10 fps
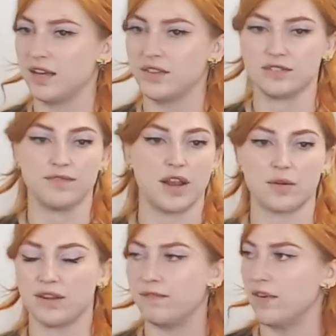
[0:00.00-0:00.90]
this
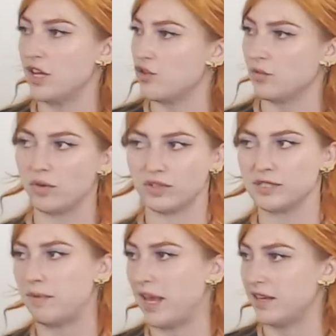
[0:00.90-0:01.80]
very visual
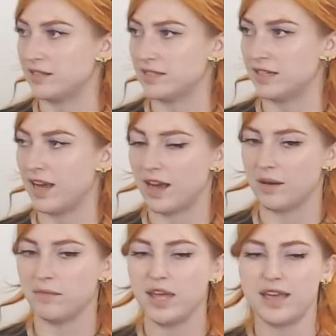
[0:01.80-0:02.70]
space.
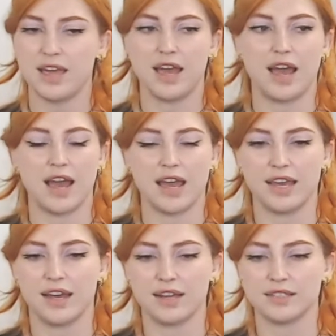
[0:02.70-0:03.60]

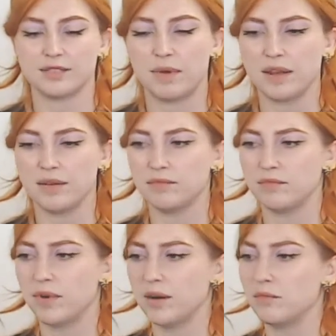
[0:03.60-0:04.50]
I spent
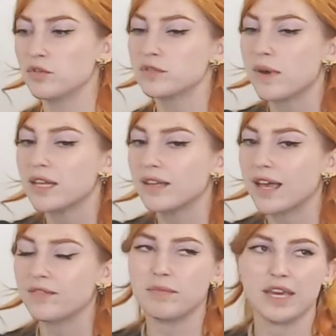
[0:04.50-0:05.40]
most of my
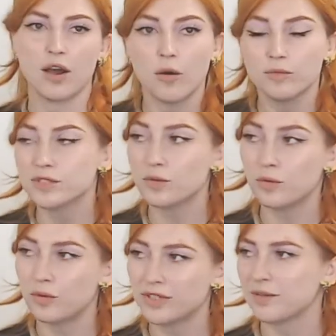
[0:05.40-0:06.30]
life being
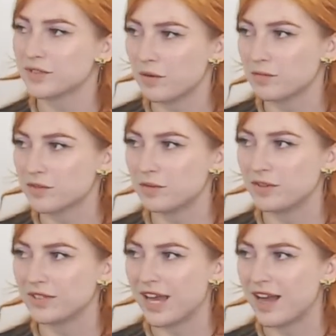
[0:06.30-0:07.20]
homeschooled. I was
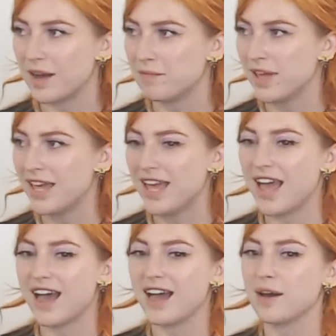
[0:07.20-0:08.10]
homeschooled
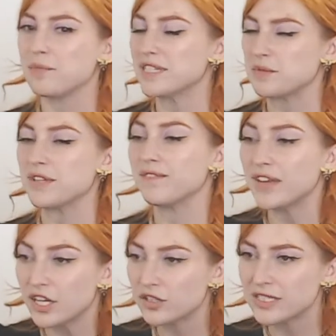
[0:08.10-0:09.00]
because I was a
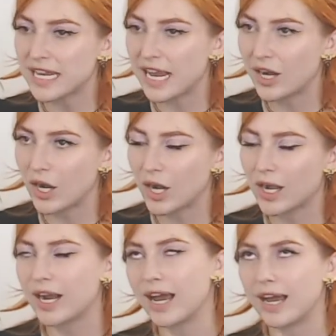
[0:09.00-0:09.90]
figure skater.